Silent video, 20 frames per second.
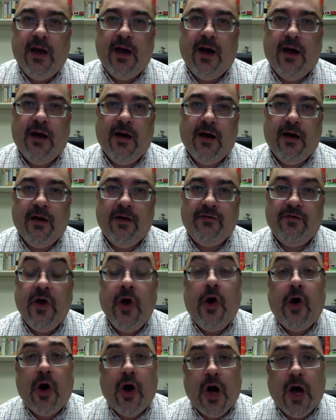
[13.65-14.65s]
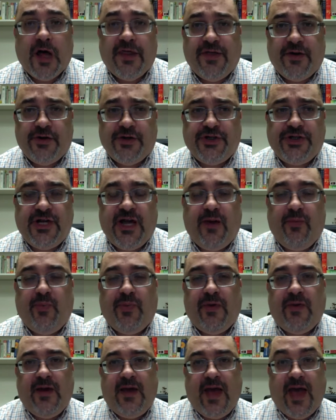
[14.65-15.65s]
of authorship
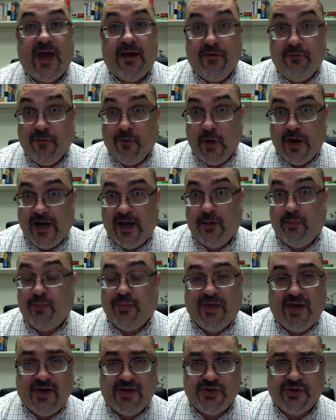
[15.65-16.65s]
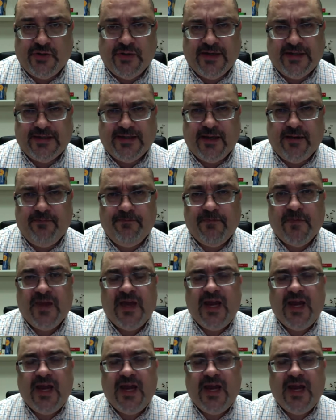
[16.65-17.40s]
and avoiding plagiarism.